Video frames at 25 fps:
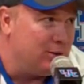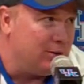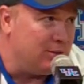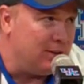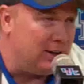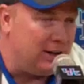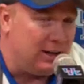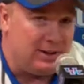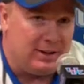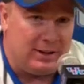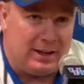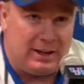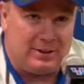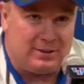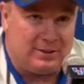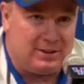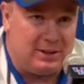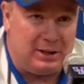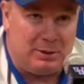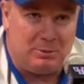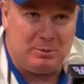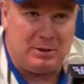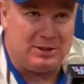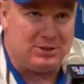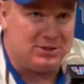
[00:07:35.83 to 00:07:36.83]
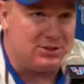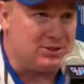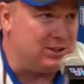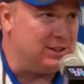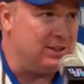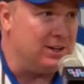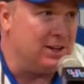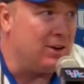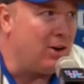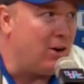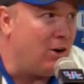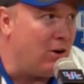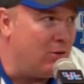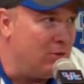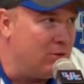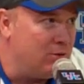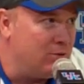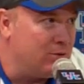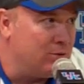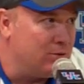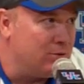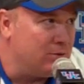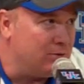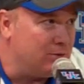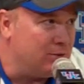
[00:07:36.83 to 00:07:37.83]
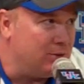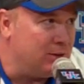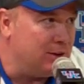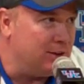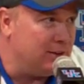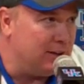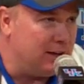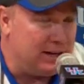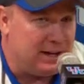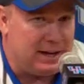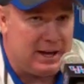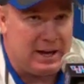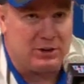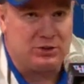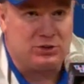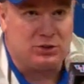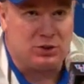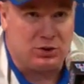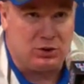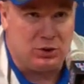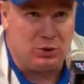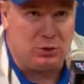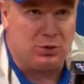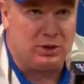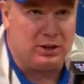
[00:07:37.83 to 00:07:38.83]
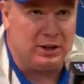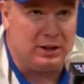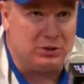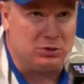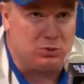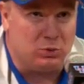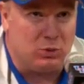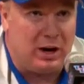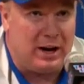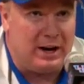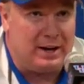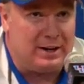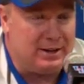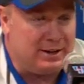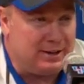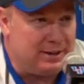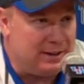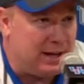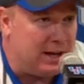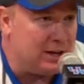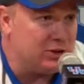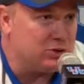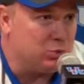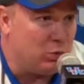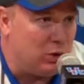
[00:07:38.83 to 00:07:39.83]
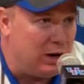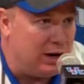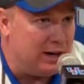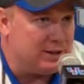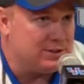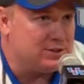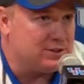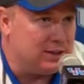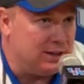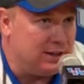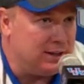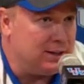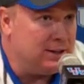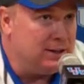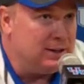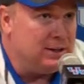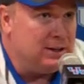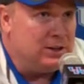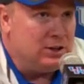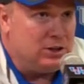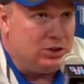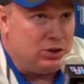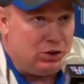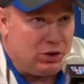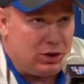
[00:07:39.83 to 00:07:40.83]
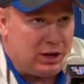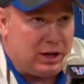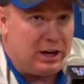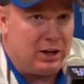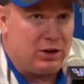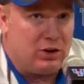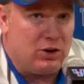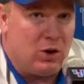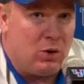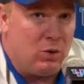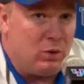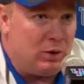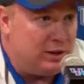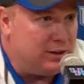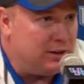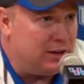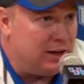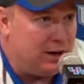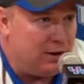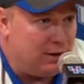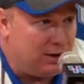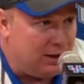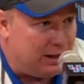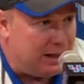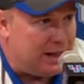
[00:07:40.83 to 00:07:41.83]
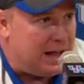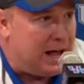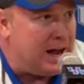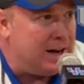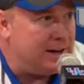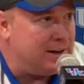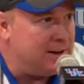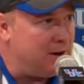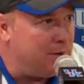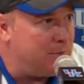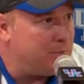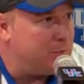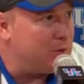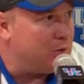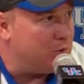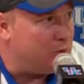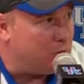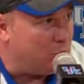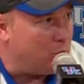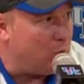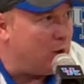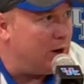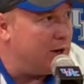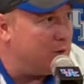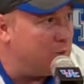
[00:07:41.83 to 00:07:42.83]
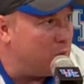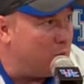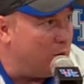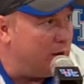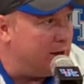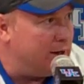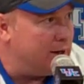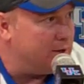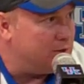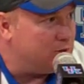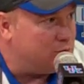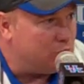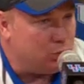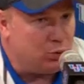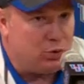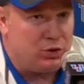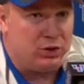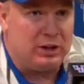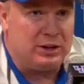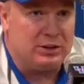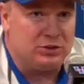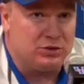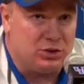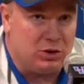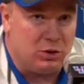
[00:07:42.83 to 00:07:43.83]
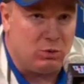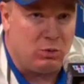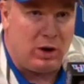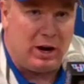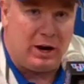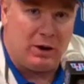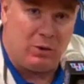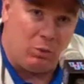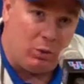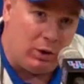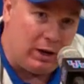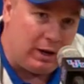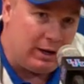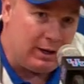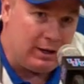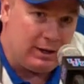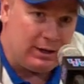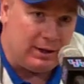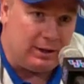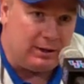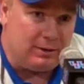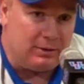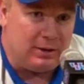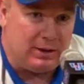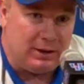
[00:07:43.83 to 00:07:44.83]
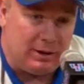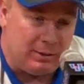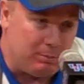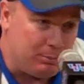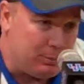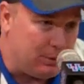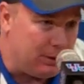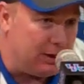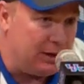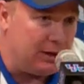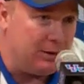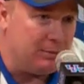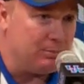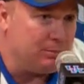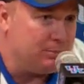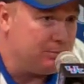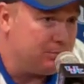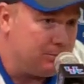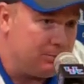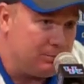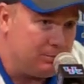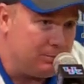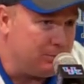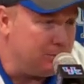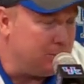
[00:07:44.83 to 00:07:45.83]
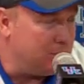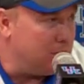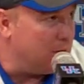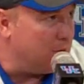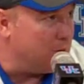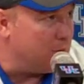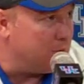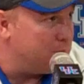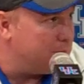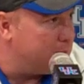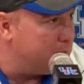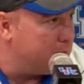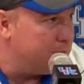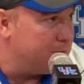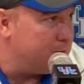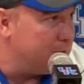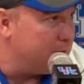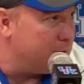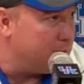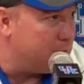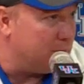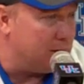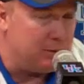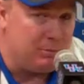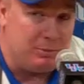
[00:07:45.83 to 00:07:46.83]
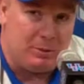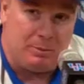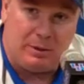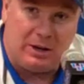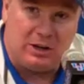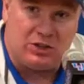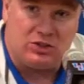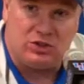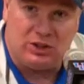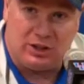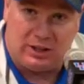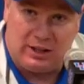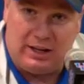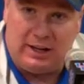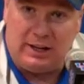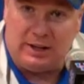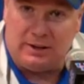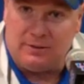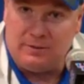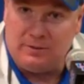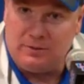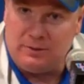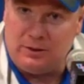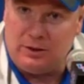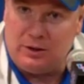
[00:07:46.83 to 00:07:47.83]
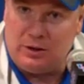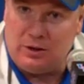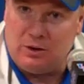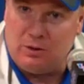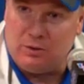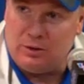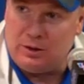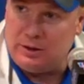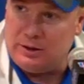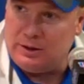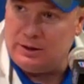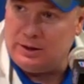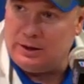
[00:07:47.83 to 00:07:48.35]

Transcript: That team has seen it all, and they execute things right, and that's why I say, you got to go in there, line up the right way, do things the right way, and play them, you know, play them the best you can, you know,